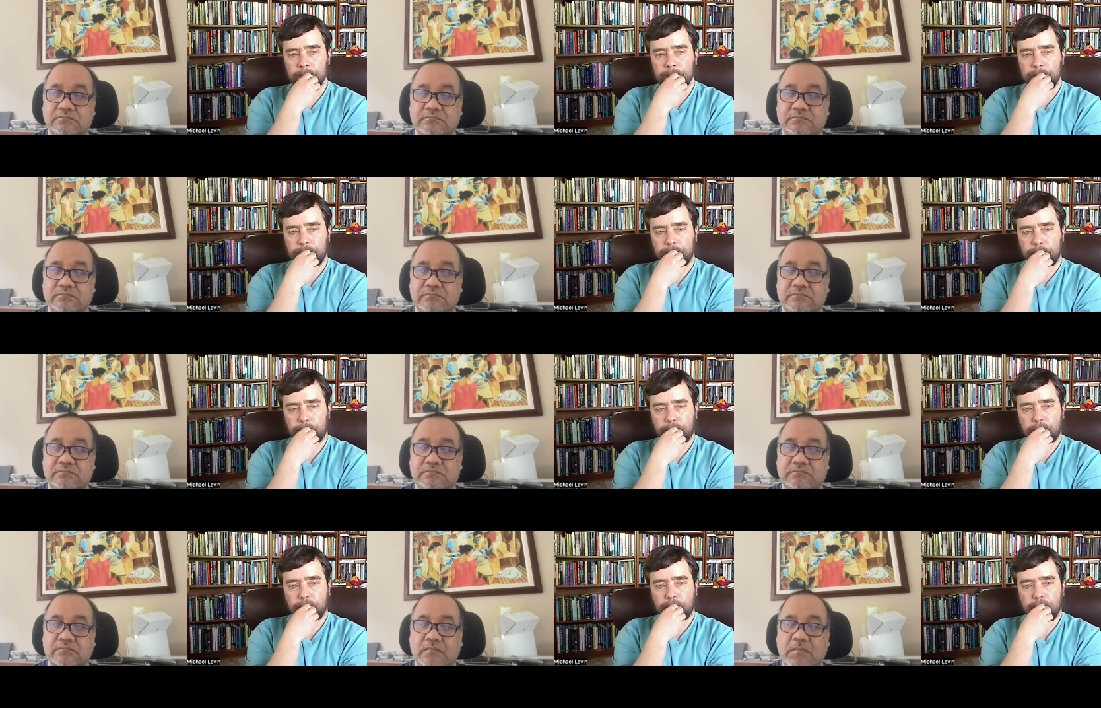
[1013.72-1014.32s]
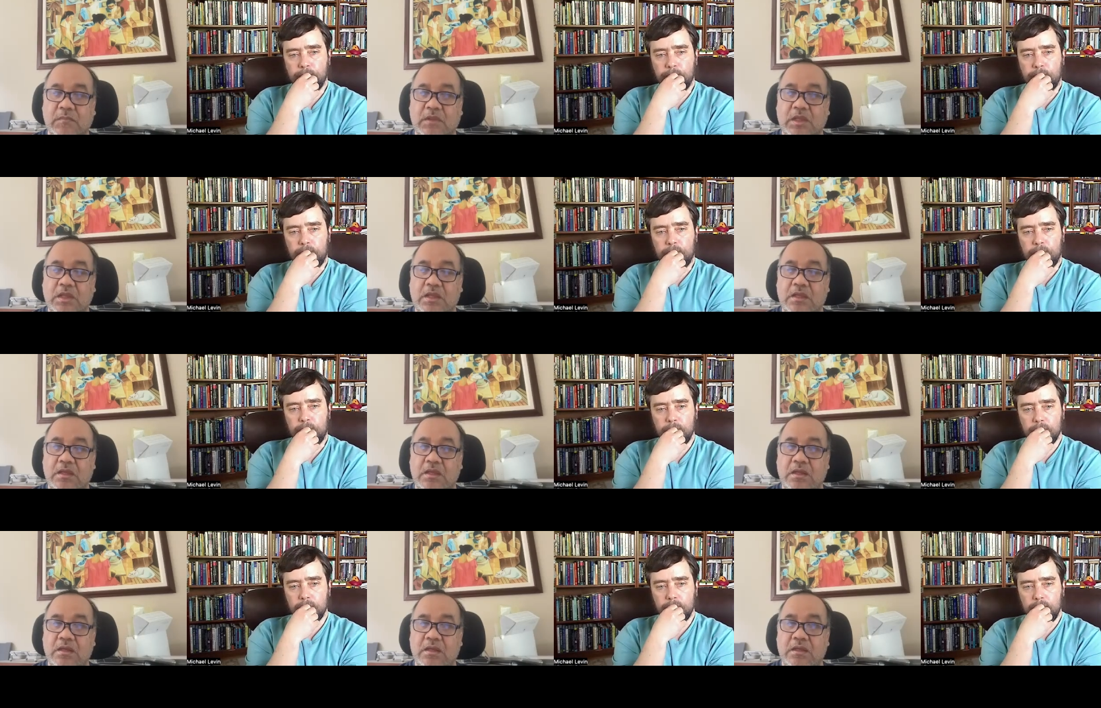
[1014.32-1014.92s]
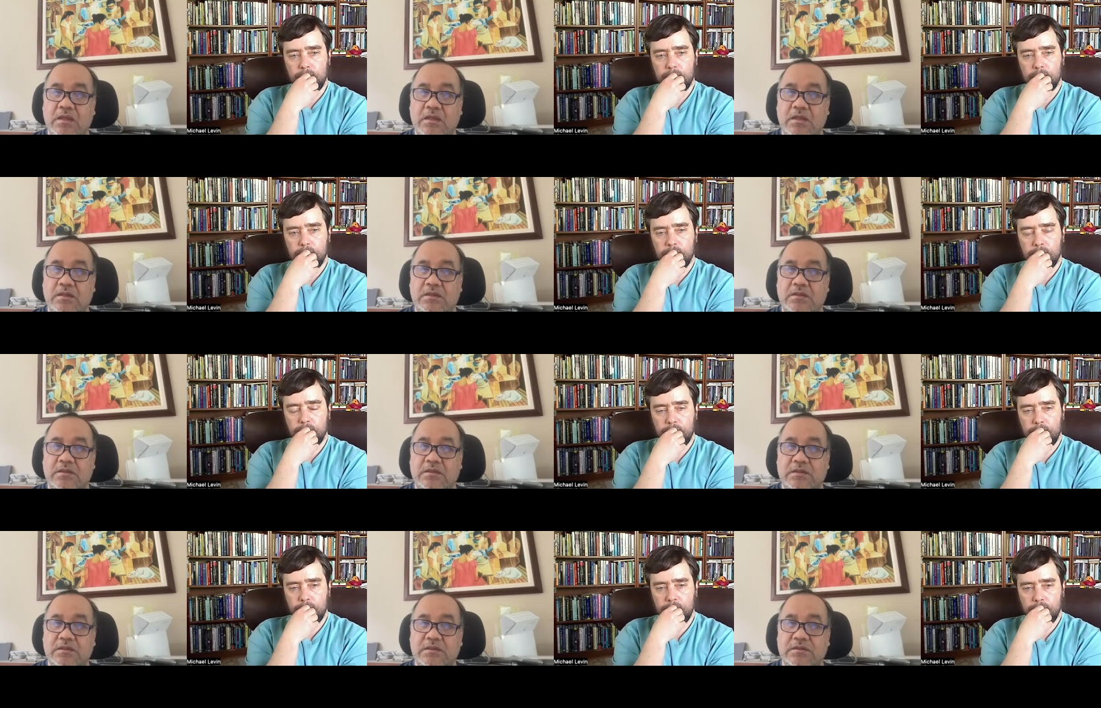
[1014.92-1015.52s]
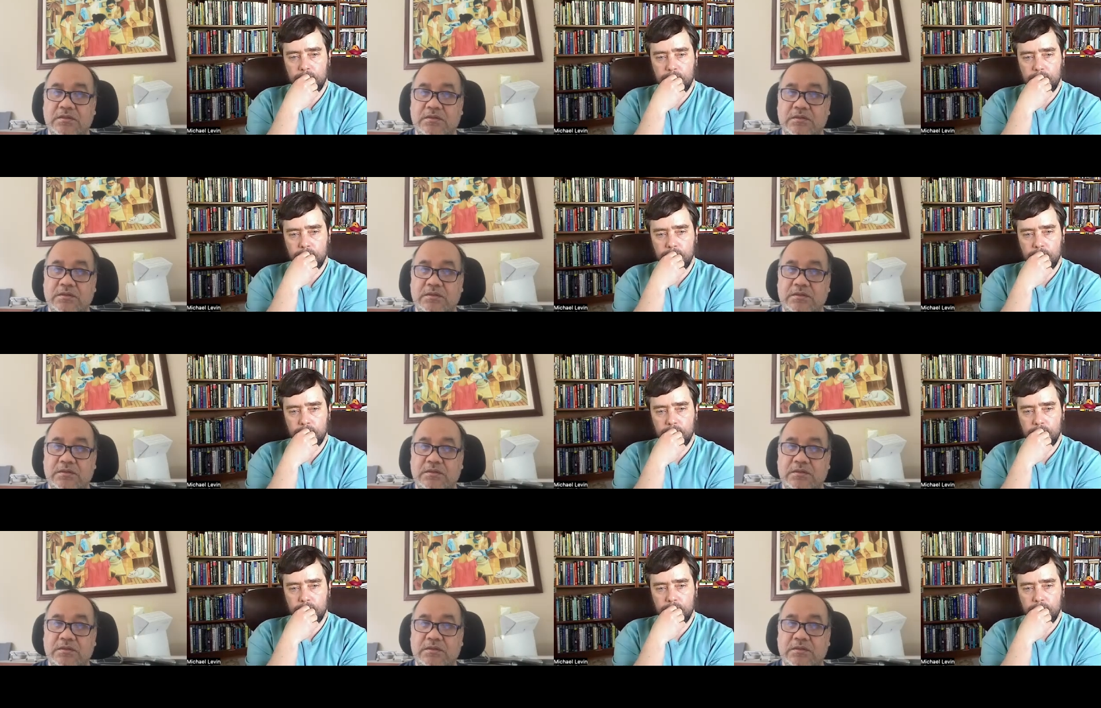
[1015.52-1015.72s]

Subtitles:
(silence)